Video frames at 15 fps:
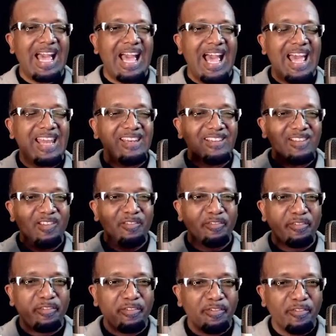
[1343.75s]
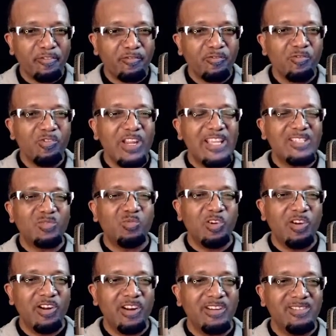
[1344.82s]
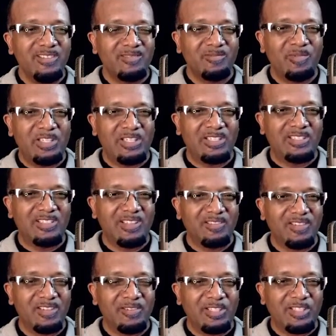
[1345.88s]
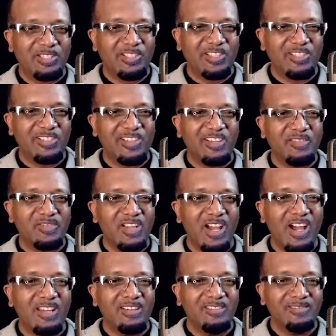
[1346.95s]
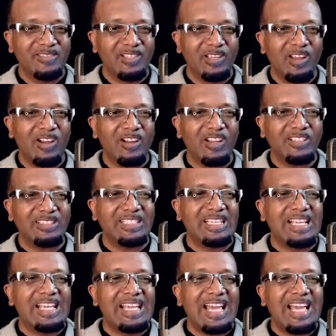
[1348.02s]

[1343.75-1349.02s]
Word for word: and through His Word, which is the which is the Son of God, the Logos,